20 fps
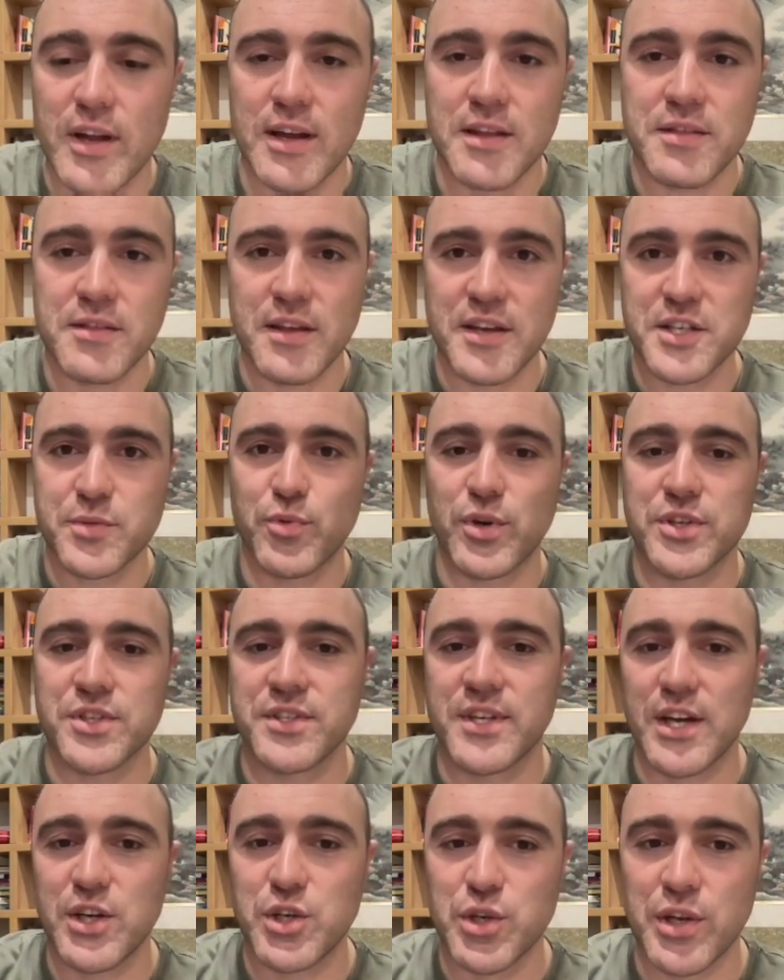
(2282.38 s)
in this
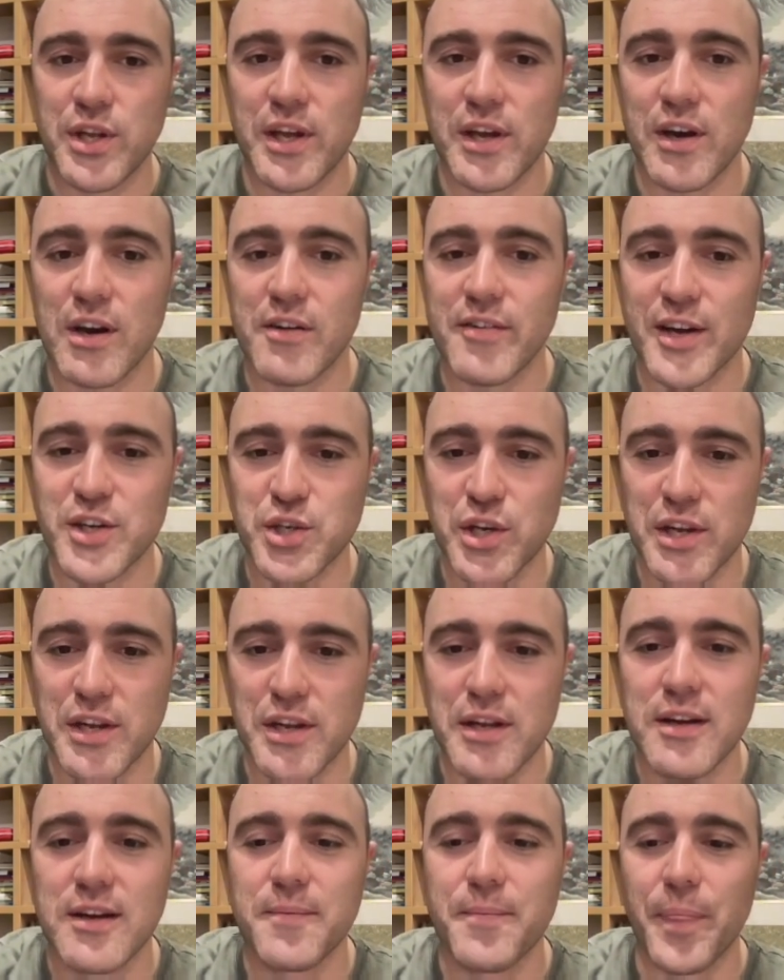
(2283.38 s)
presentation here, I've actually
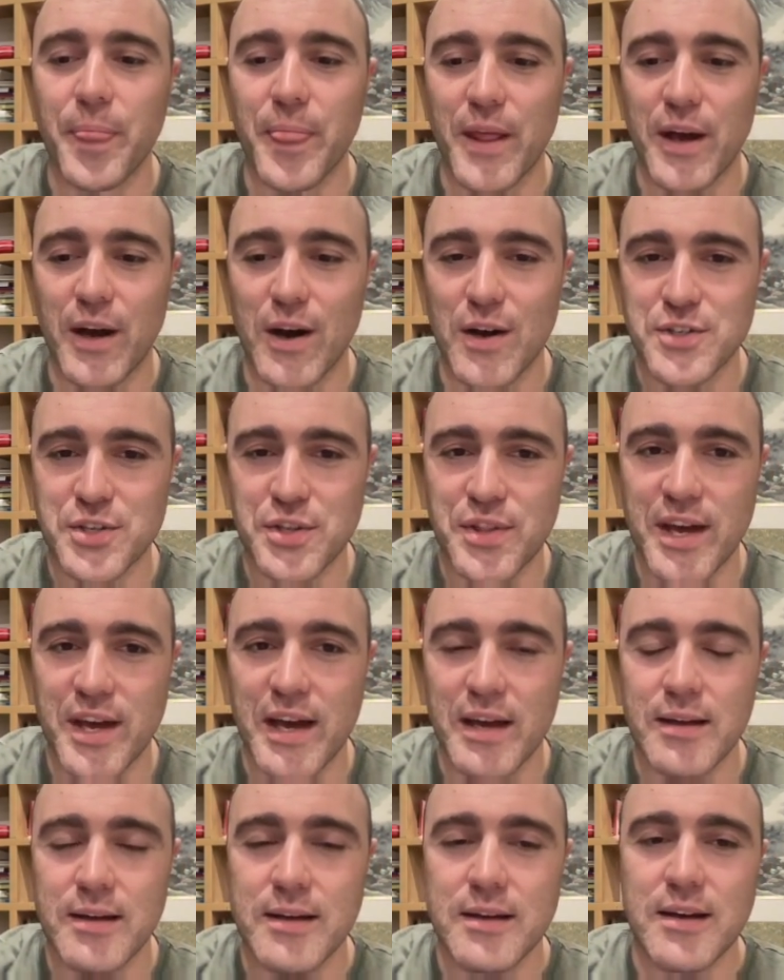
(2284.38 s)
answered
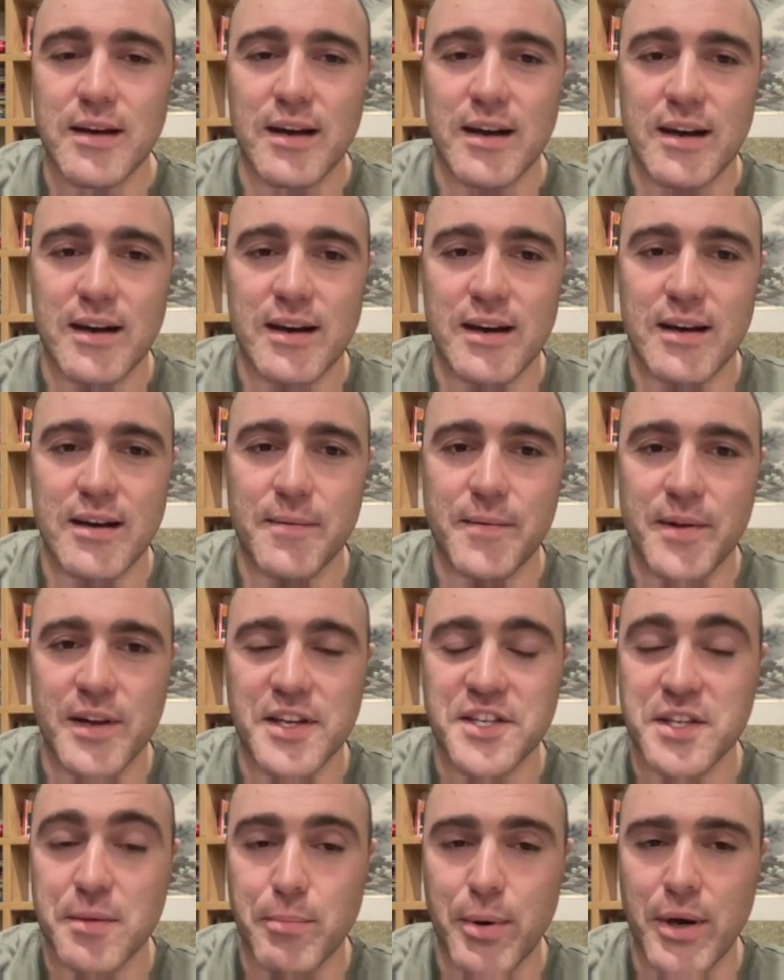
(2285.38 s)
that, at
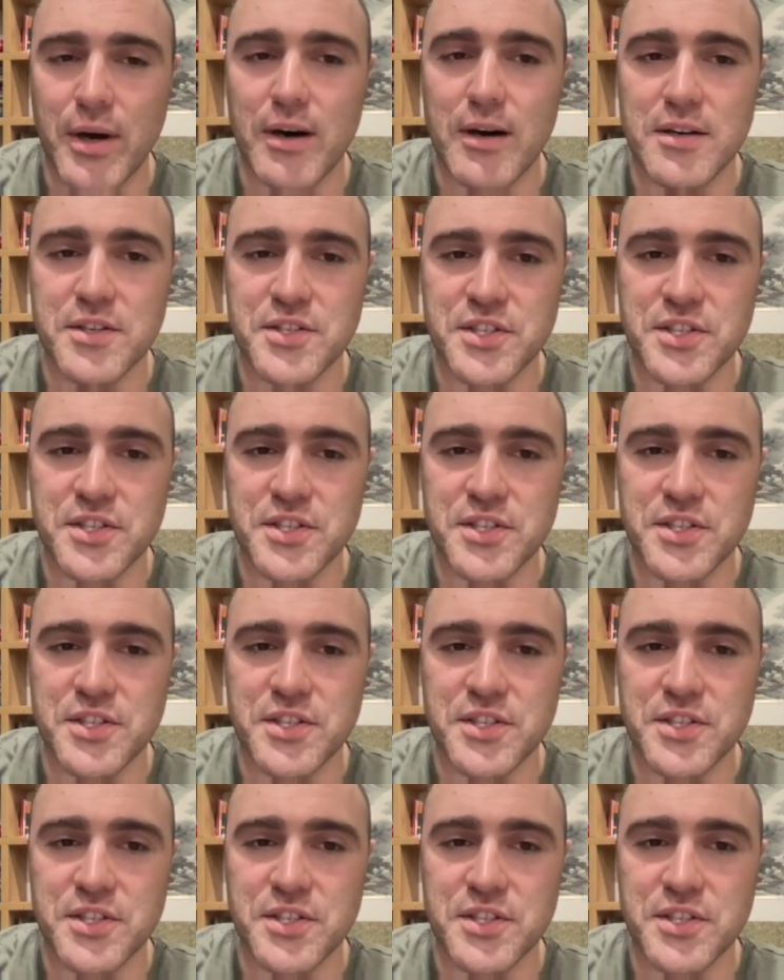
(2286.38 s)
least in part.